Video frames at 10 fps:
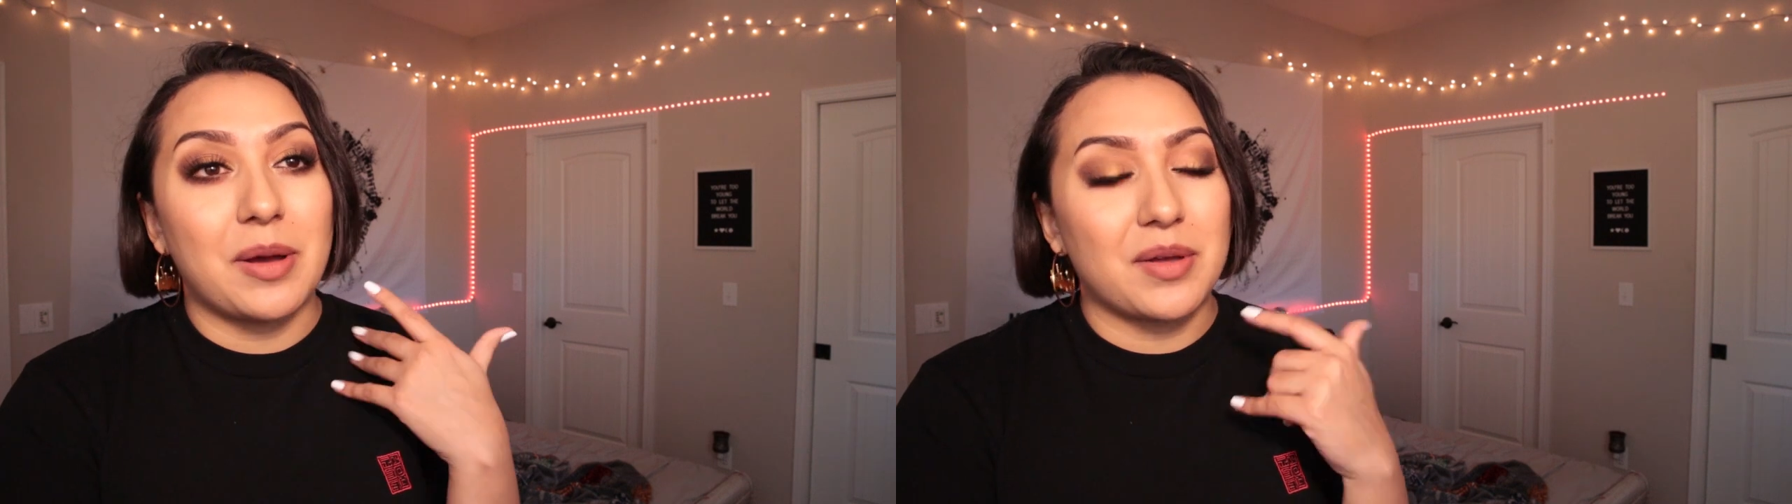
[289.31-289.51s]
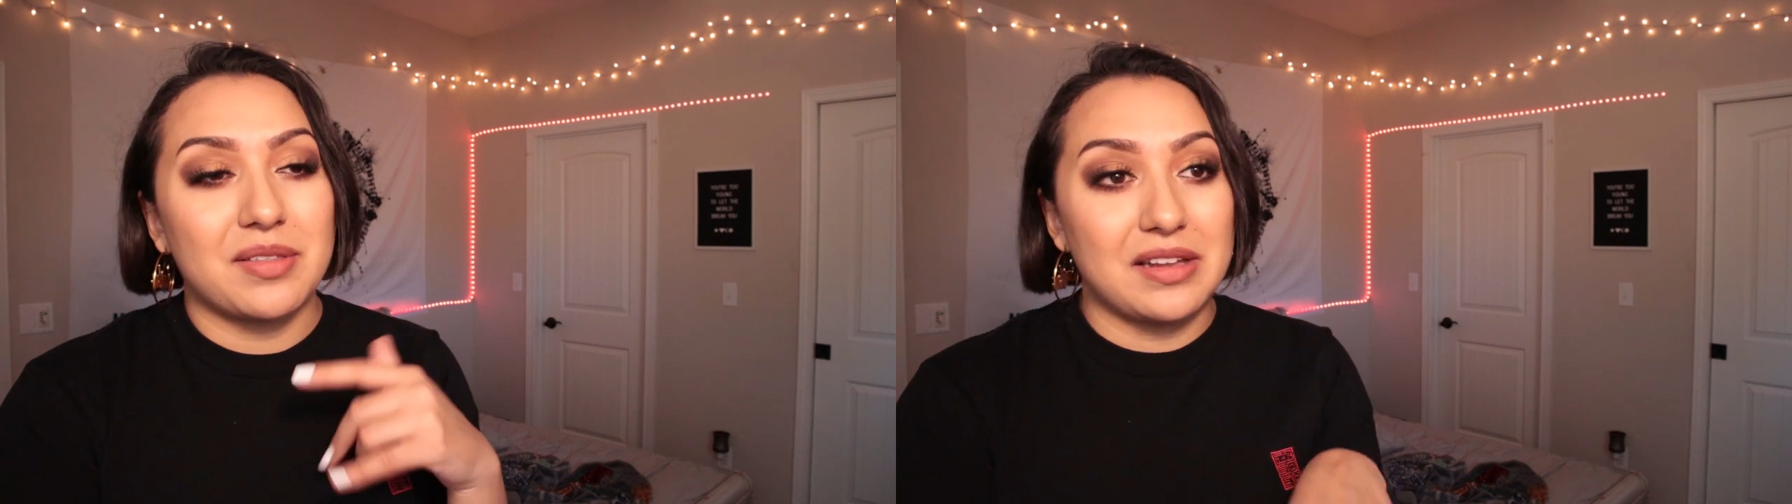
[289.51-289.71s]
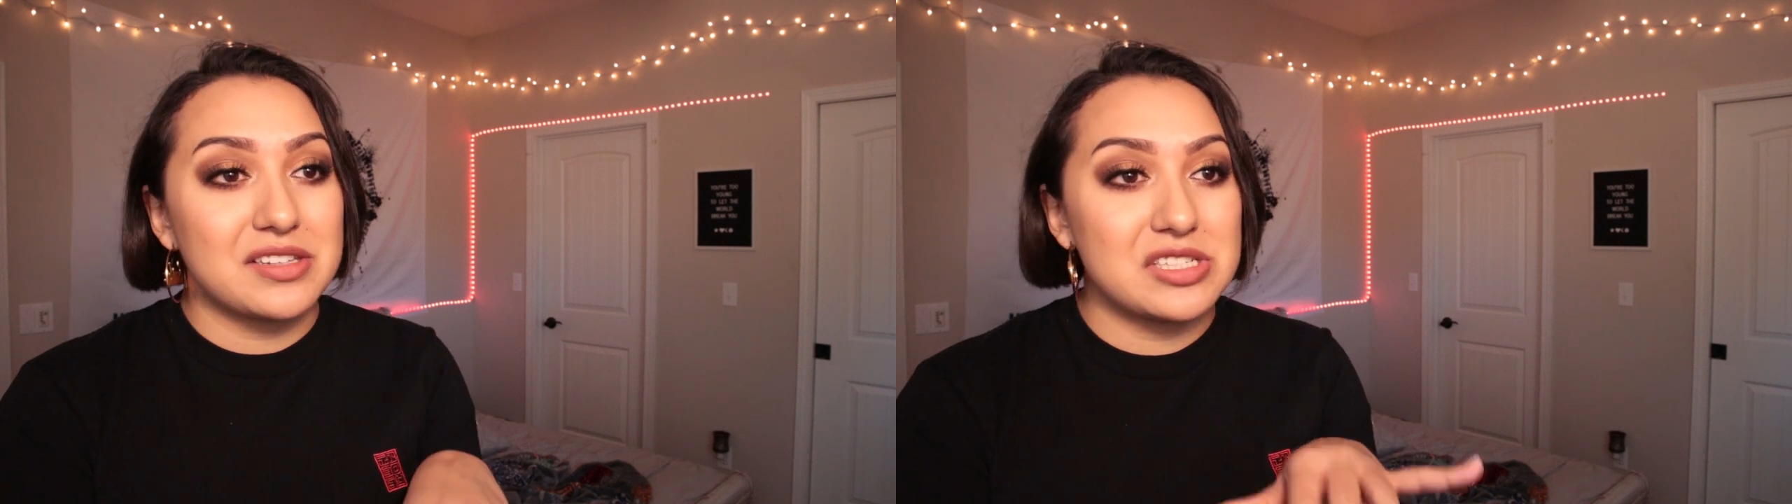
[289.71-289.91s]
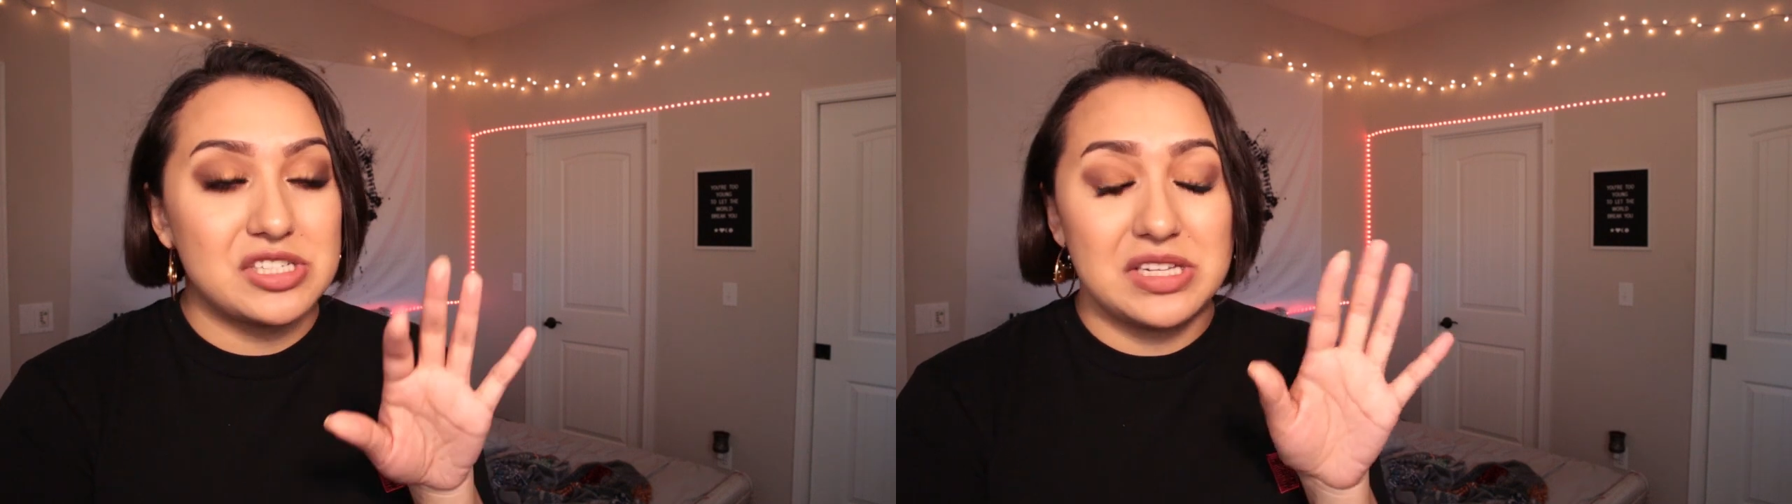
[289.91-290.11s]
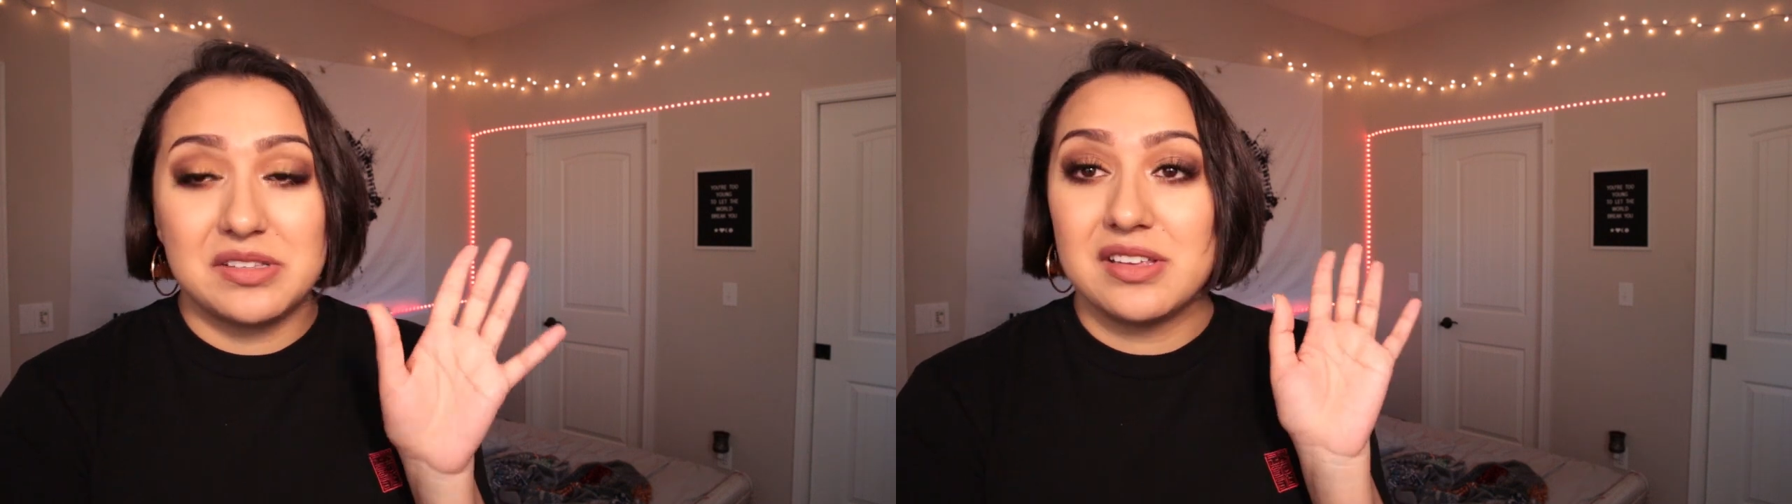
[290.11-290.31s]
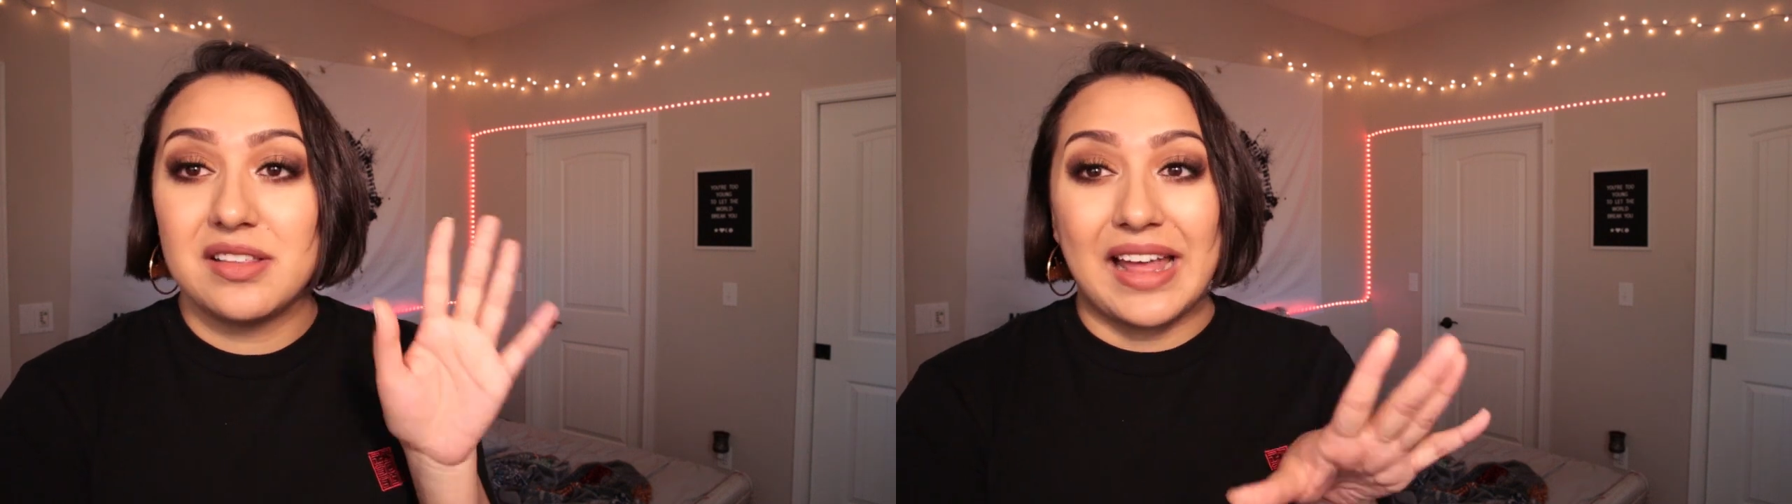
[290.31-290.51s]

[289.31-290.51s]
about, because that's what she does.